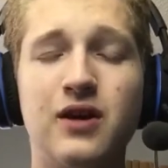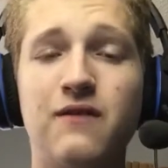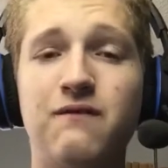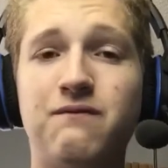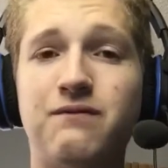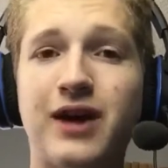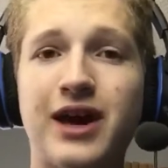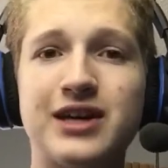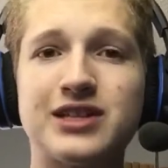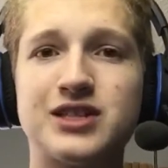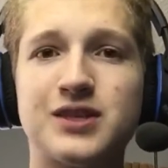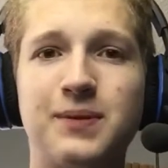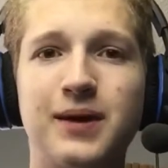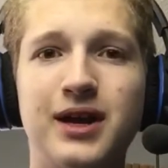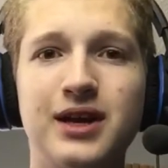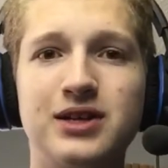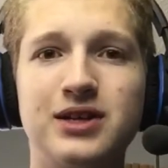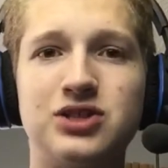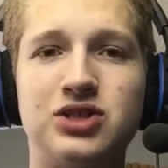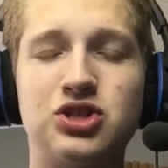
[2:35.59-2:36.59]

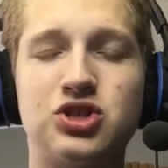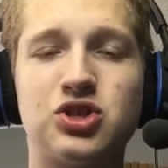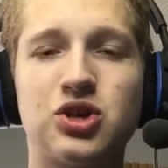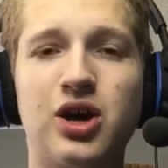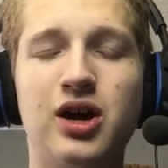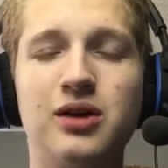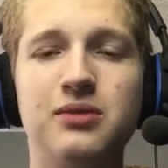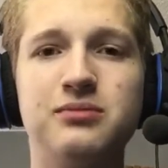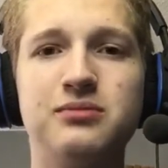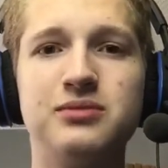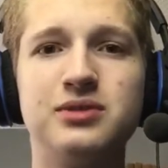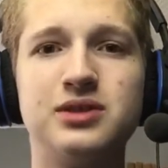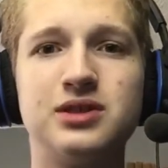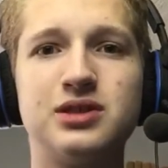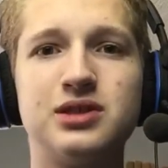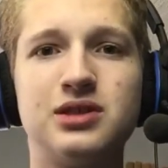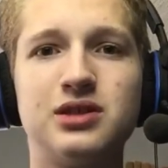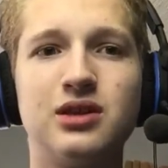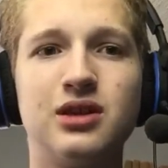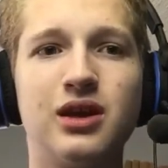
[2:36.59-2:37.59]
fast-paced
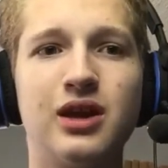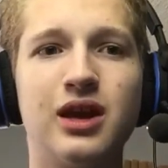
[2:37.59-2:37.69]
drums,